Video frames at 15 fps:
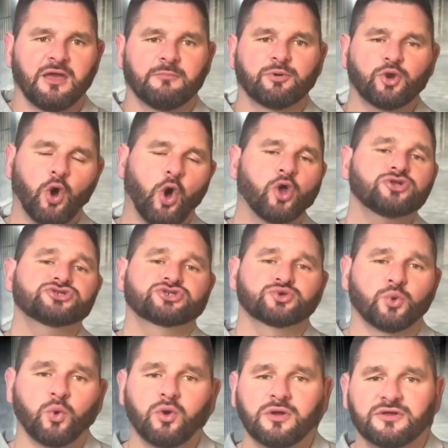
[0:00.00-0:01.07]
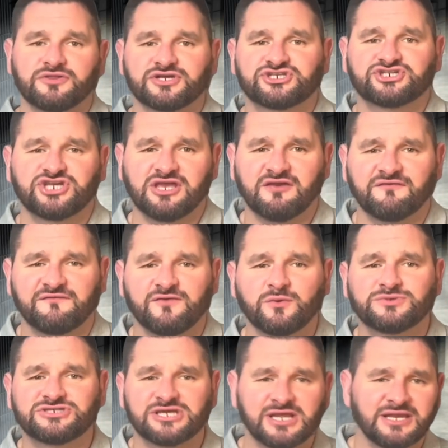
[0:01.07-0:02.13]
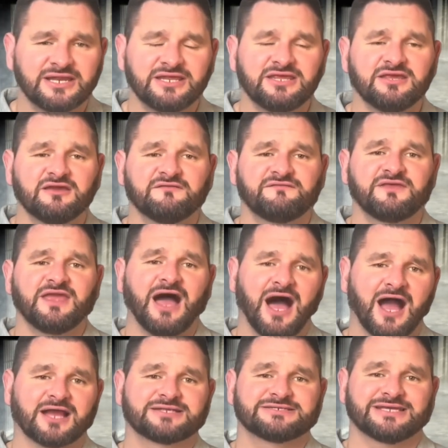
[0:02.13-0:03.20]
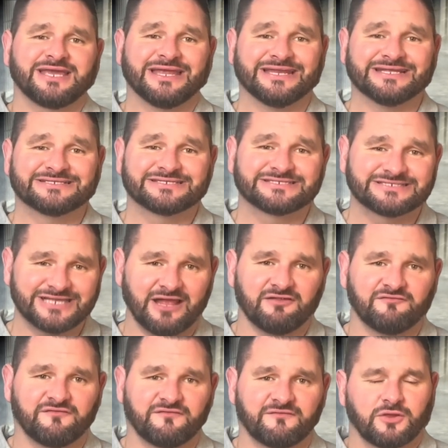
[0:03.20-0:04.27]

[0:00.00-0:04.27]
but also the sheer futility of the act in itself.